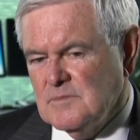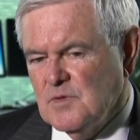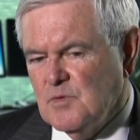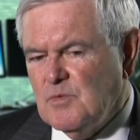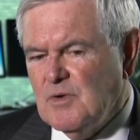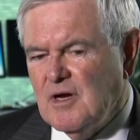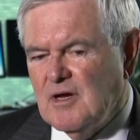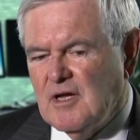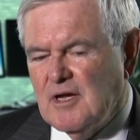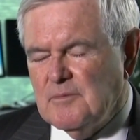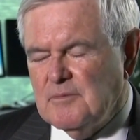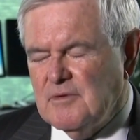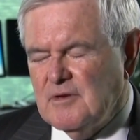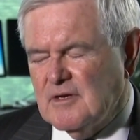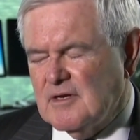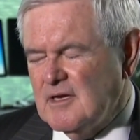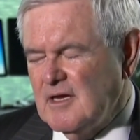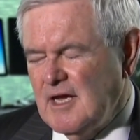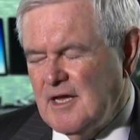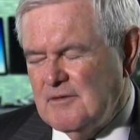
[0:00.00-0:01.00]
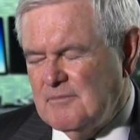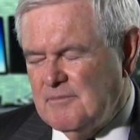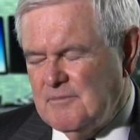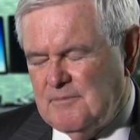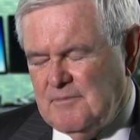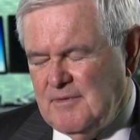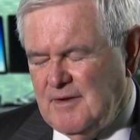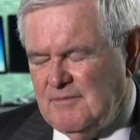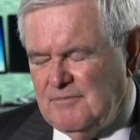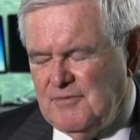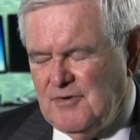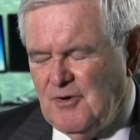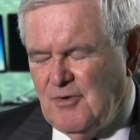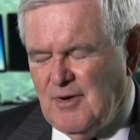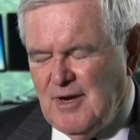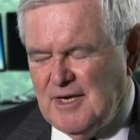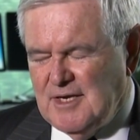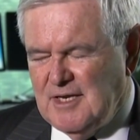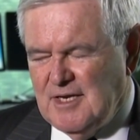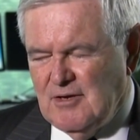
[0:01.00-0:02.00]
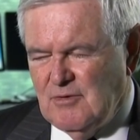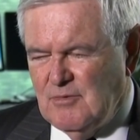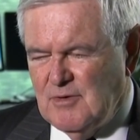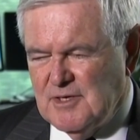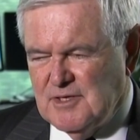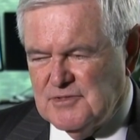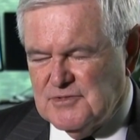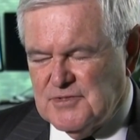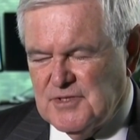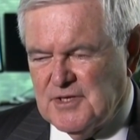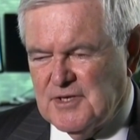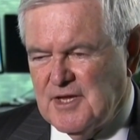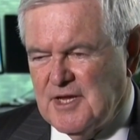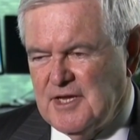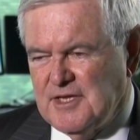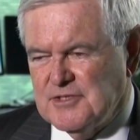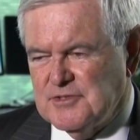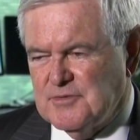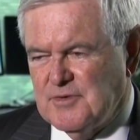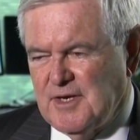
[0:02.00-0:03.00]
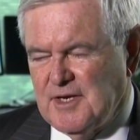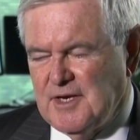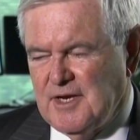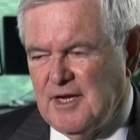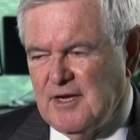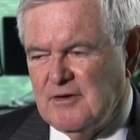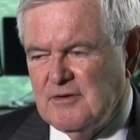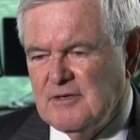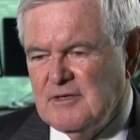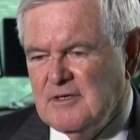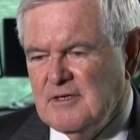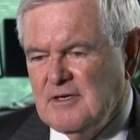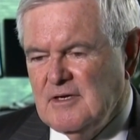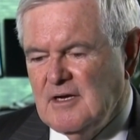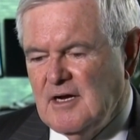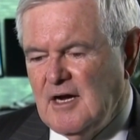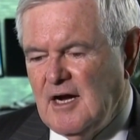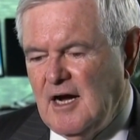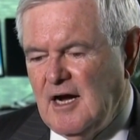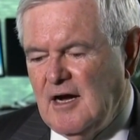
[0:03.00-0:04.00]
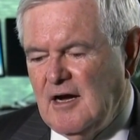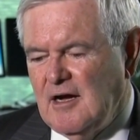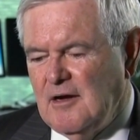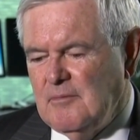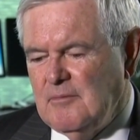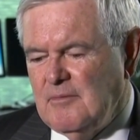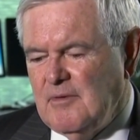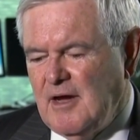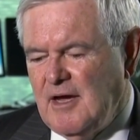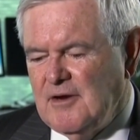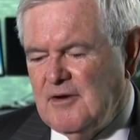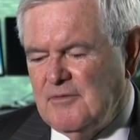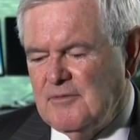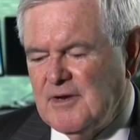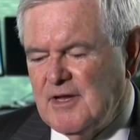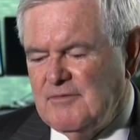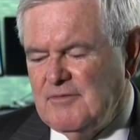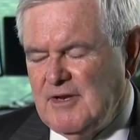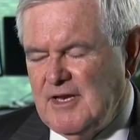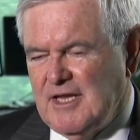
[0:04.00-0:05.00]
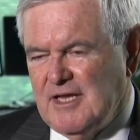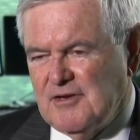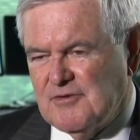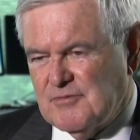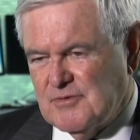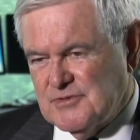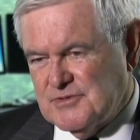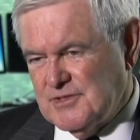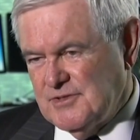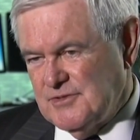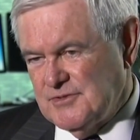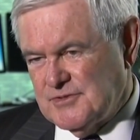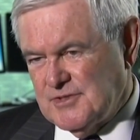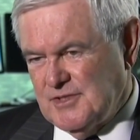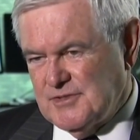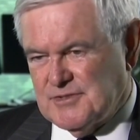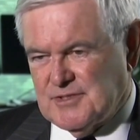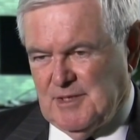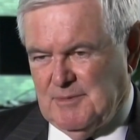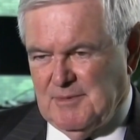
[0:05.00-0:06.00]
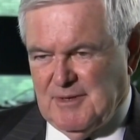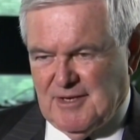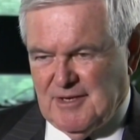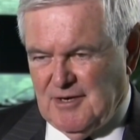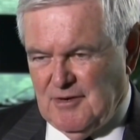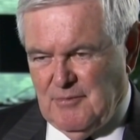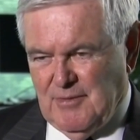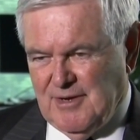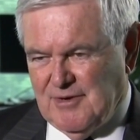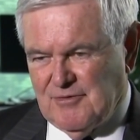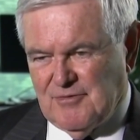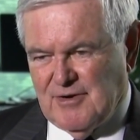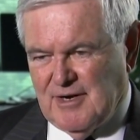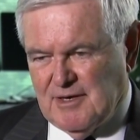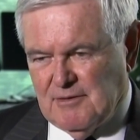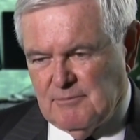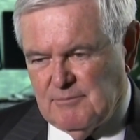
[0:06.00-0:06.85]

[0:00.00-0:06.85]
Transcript: Well, look, I have no idea what his thinking is right now. I don't have any interest in the sense that I'm not going to go out and try to